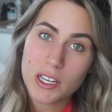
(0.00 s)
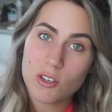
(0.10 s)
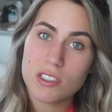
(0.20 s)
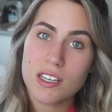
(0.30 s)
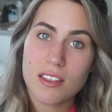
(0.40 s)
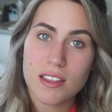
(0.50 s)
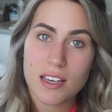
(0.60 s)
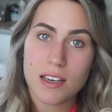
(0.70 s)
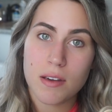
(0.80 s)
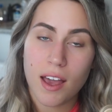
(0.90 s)
to be using
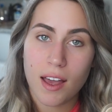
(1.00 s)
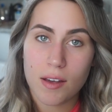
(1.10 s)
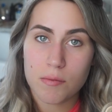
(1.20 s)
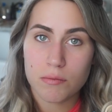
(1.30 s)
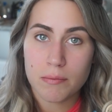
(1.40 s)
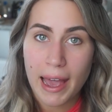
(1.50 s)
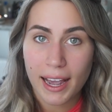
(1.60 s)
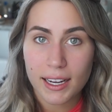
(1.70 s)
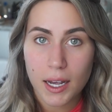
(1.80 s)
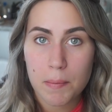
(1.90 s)
the
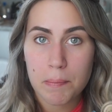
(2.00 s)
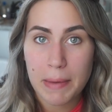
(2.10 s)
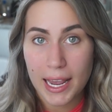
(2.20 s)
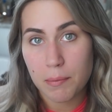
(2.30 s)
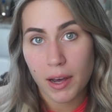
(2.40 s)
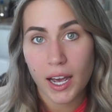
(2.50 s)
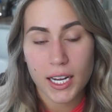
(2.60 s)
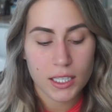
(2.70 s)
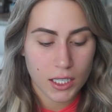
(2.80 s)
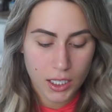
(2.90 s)
MAC paint
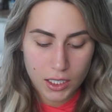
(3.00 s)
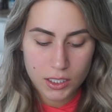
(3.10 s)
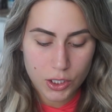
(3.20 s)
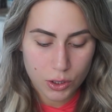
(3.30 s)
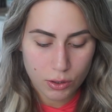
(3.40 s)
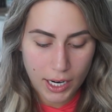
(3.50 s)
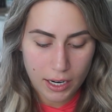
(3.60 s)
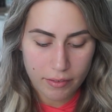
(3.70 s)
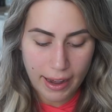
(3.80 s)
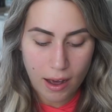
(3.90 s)
pot to
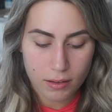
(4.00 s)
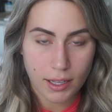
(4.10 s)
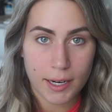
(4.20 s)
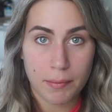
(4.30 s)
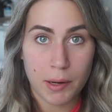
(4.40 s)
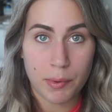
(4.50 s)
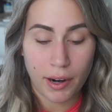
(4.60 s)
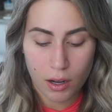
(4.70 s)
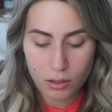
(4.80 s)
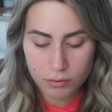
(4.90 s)
kind of outline my
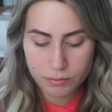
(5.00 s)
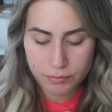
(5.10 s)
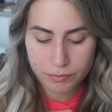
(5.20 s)
brow.